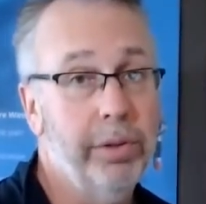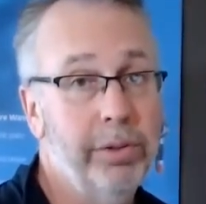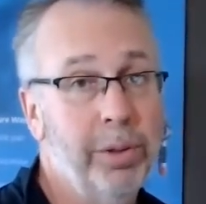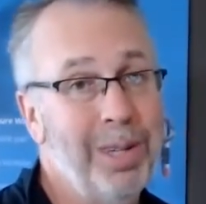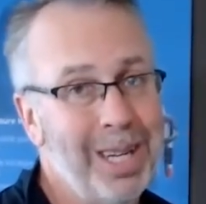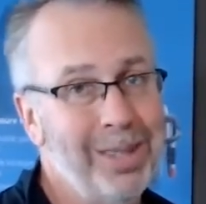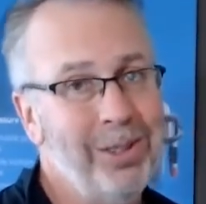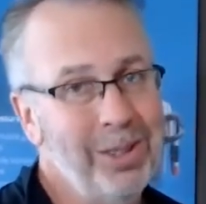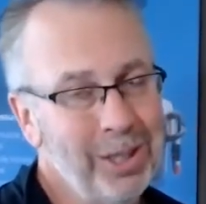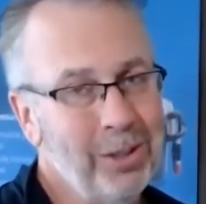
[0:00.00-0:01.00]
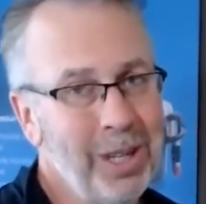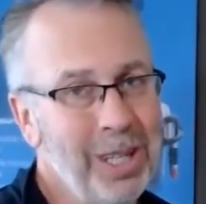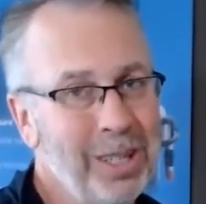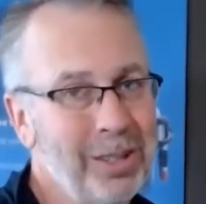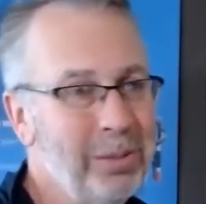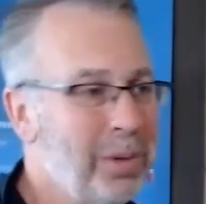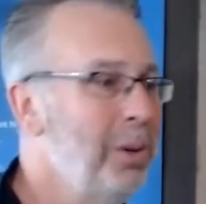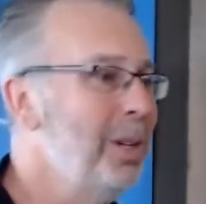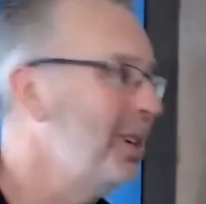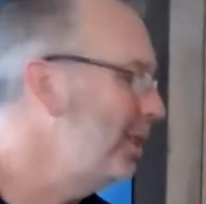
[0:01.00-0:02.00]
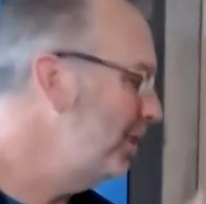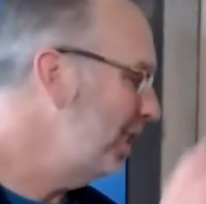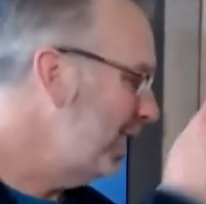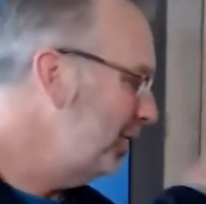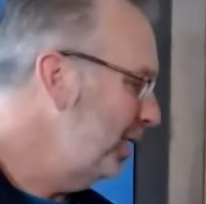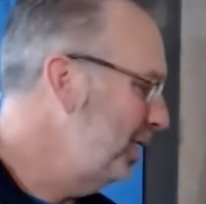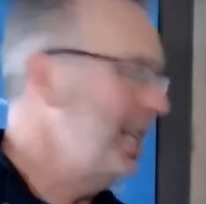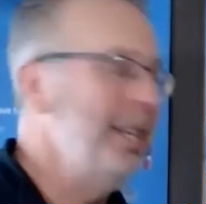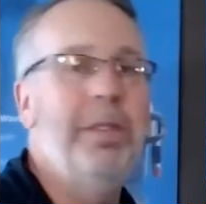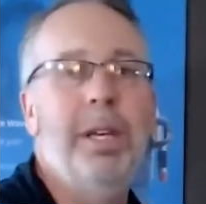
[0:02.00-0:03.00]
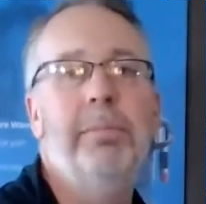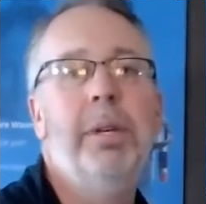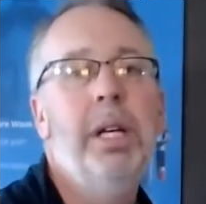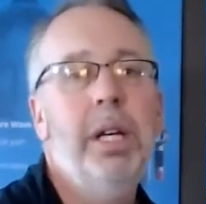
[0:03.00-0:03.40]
So yes, you can create custom protocols and actually save them